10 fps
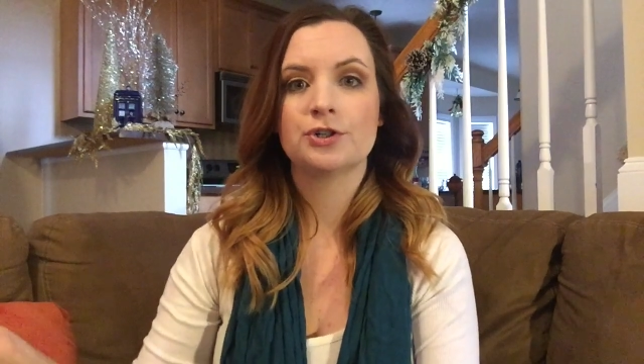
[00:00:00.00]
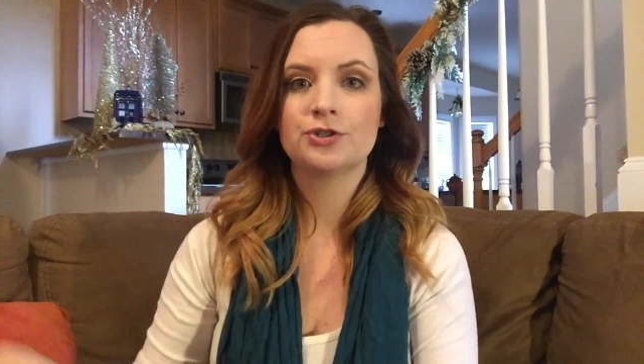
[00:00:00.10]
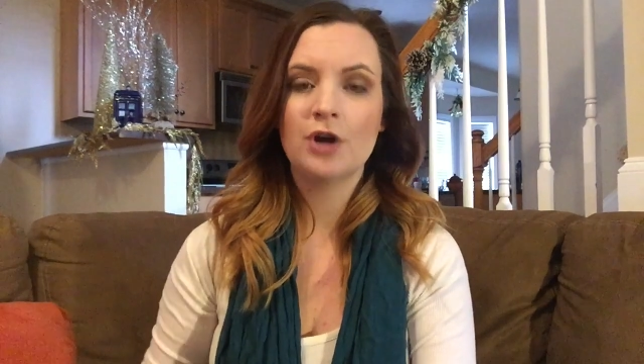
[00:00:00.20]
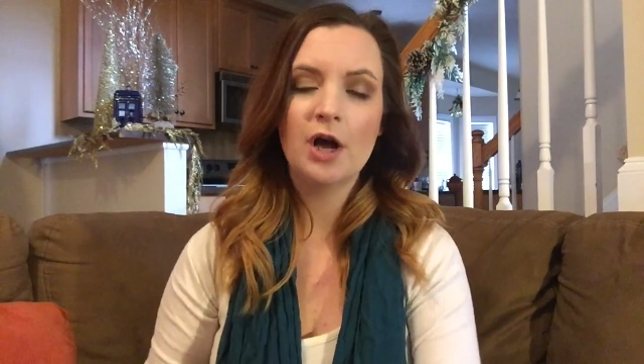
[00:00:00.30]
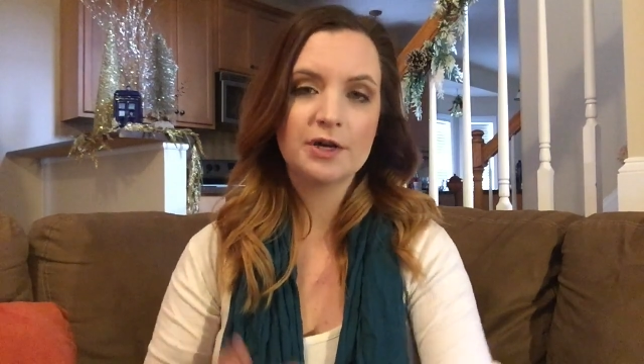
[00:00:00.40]
are
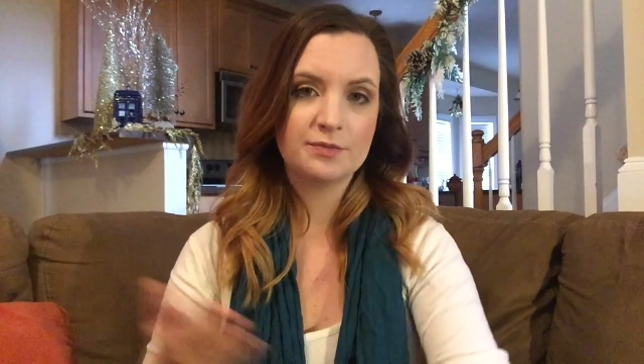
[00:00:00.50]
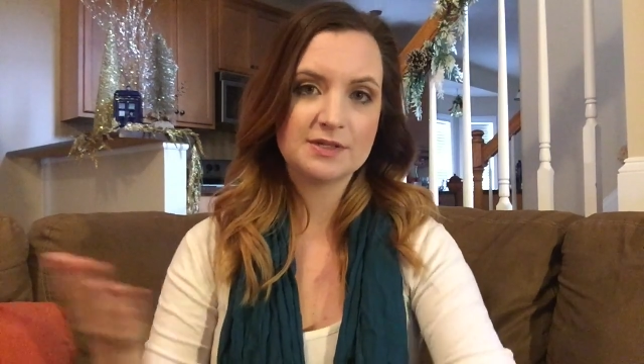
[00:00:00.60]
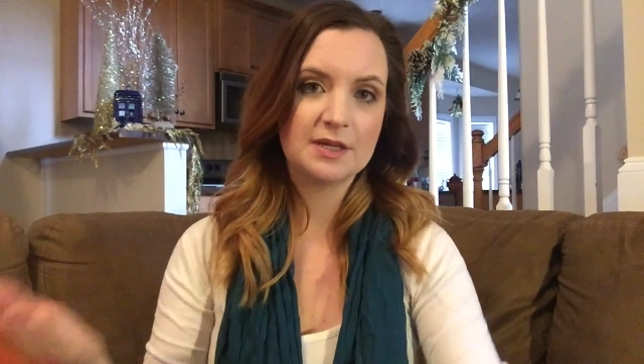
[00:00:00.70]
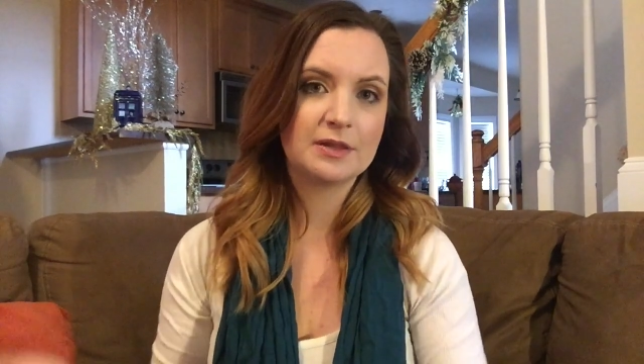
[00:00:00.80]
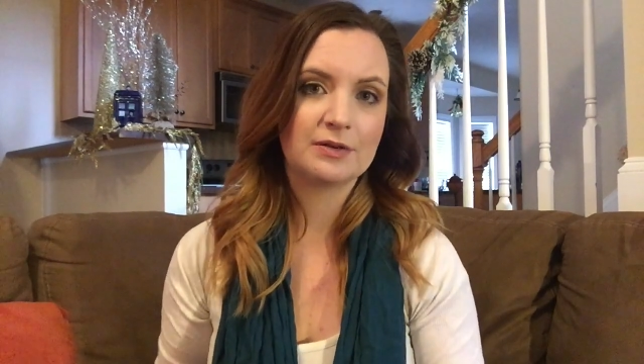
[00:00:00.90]
strong and
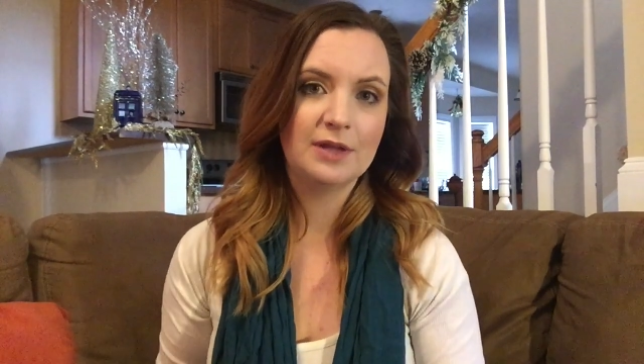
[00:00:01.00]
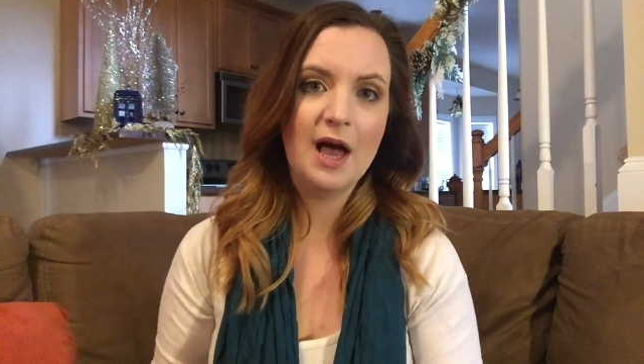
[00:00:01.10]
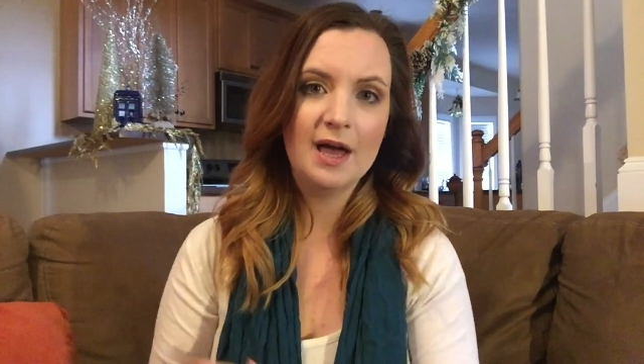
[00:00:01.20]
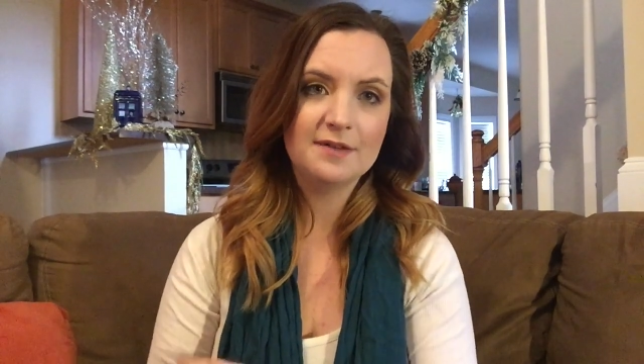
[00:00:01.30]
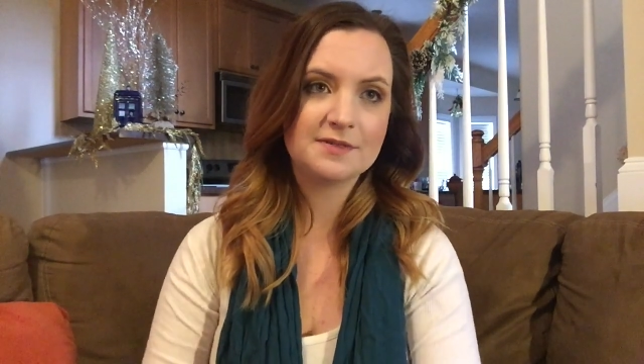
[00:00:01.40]
risking their
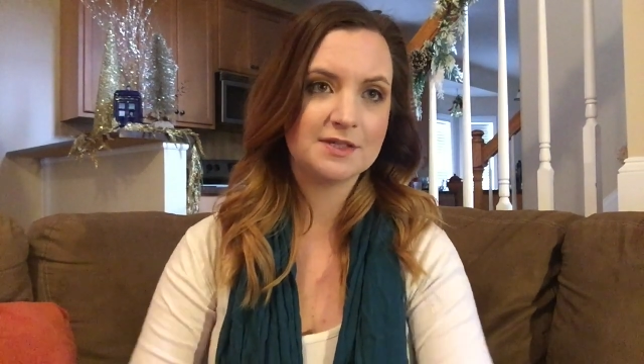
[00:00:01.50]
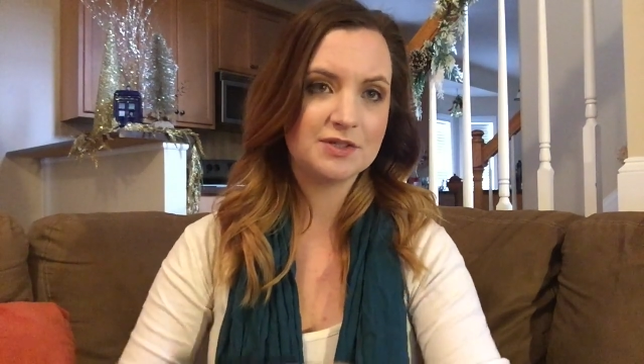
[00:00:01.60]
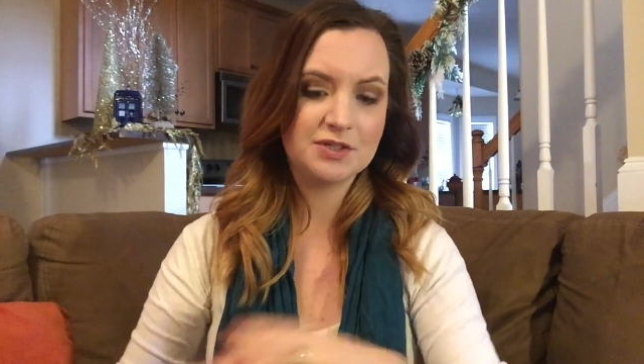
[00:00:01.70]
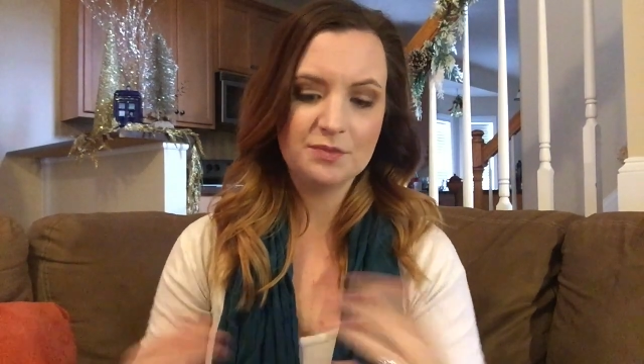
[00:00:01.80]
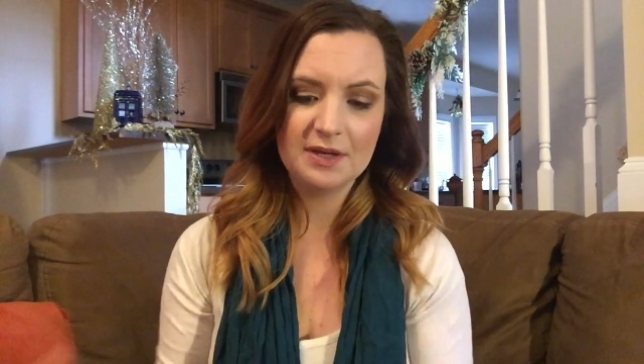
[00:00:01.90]
lives
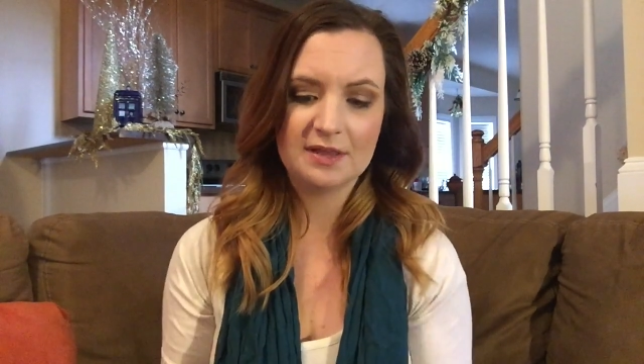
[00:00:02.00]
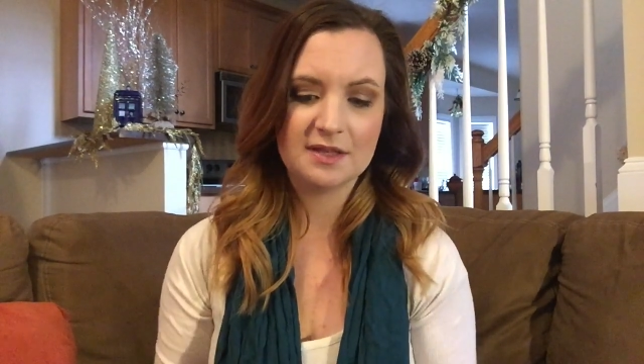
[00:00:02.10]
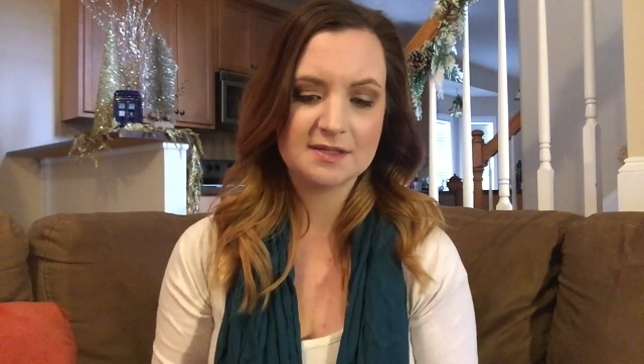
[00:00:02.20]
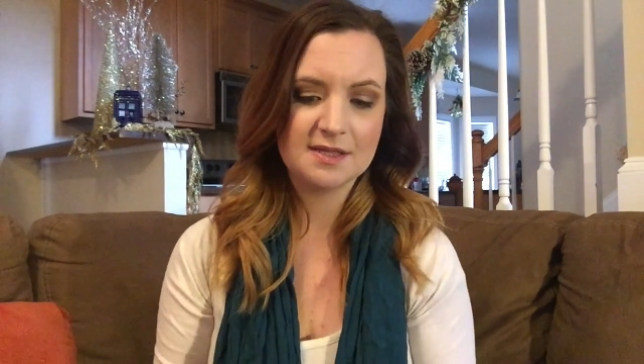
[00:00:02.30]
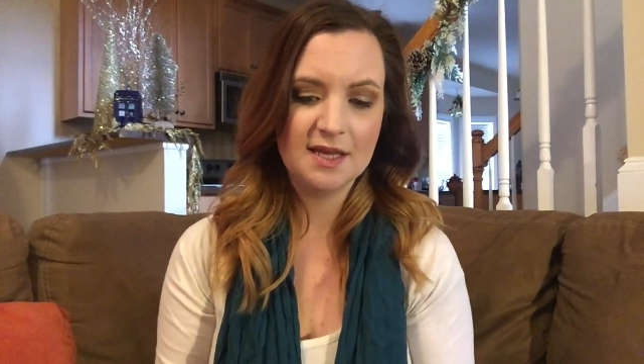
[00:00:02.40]
and doing
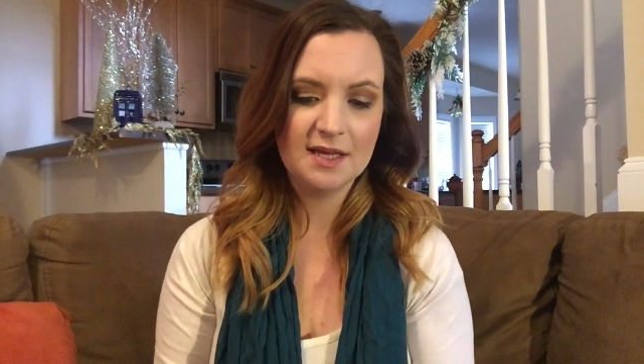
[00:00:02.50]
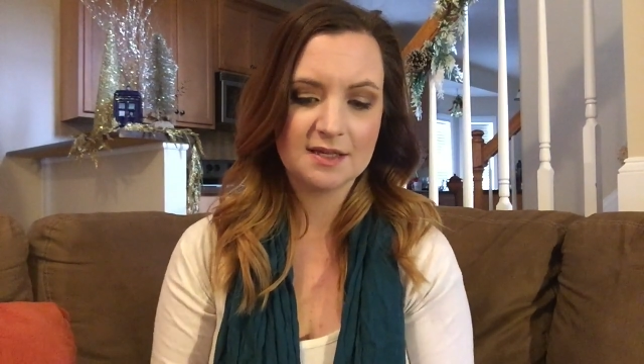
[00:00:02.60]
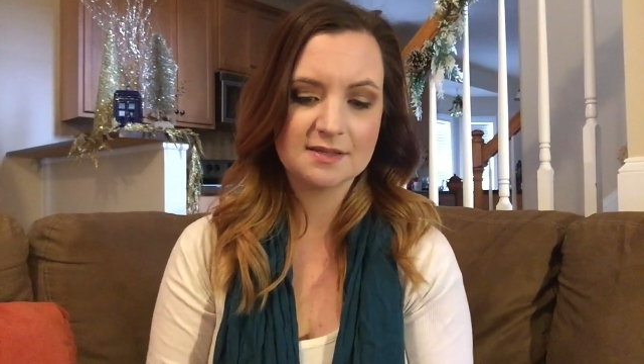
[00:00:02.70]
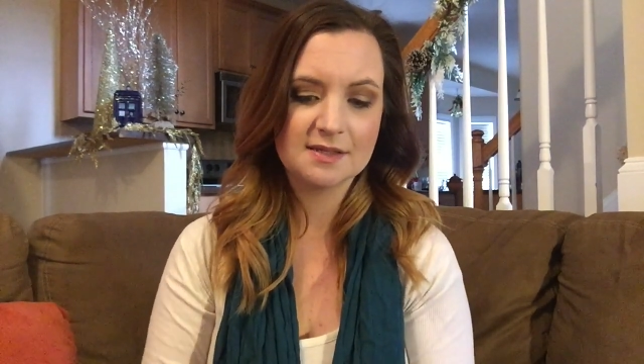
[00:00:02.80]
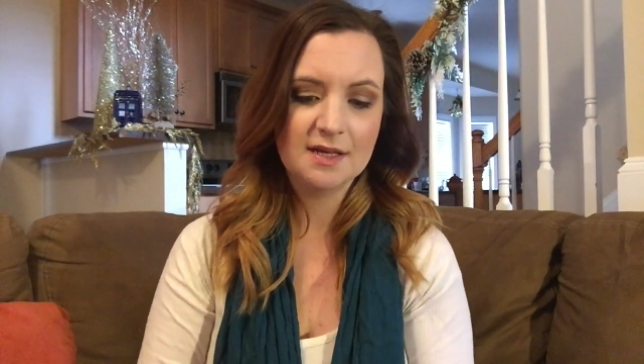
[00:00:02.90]
these
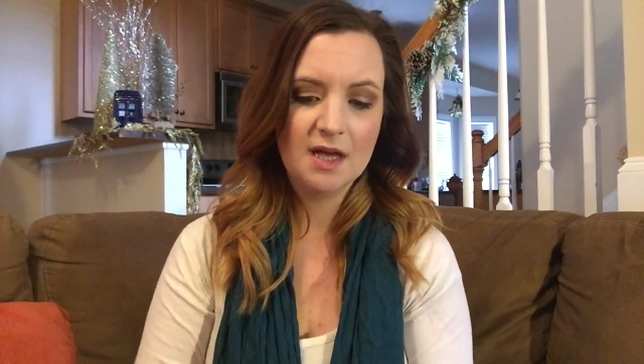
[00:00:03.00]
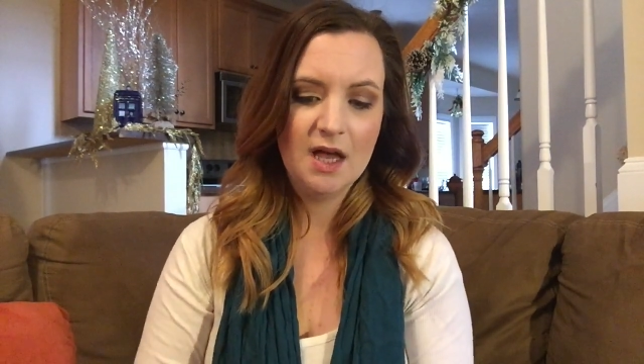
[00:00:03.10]
things